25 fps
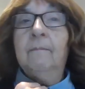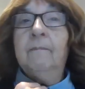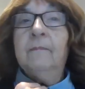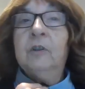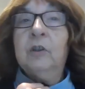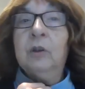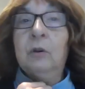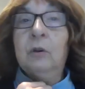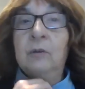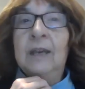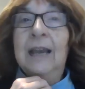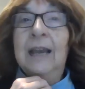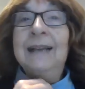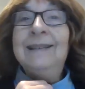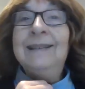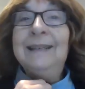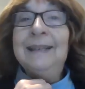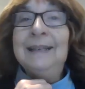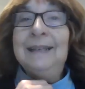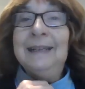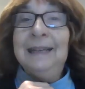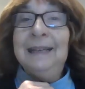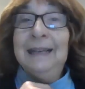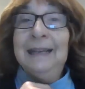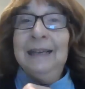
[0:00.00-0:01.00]
So, yes,
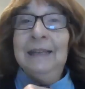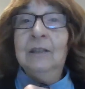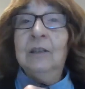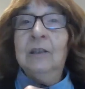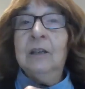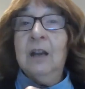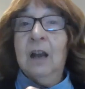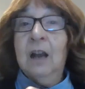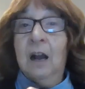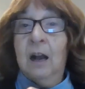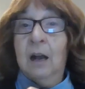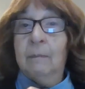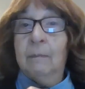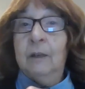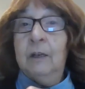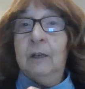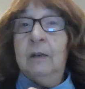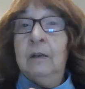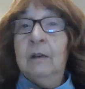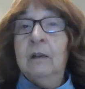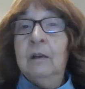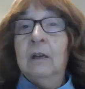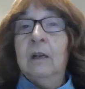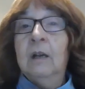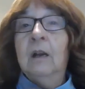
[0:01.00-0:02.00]
it is
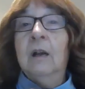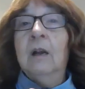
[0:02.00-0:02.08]
common.